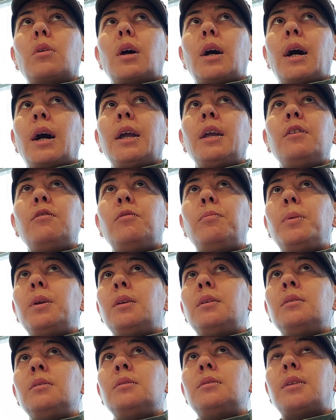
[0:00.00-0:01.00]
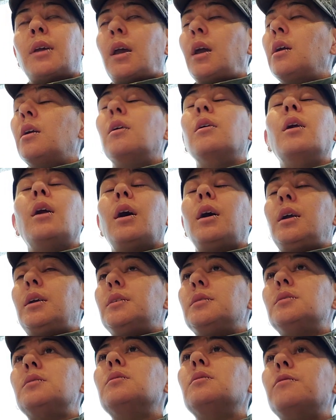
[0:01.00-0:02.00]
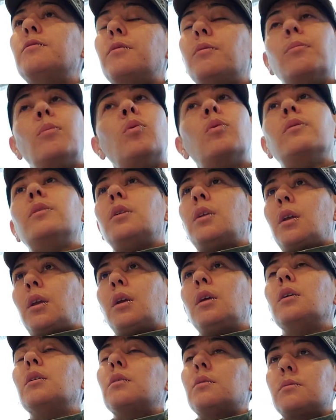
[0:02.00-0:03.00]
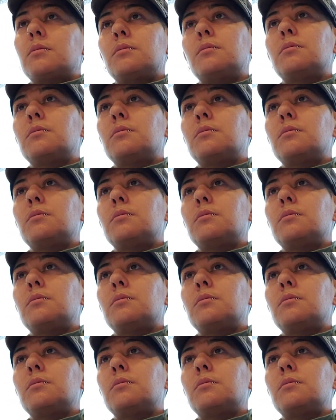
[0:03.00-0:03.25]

I have been terrorized for more than a year.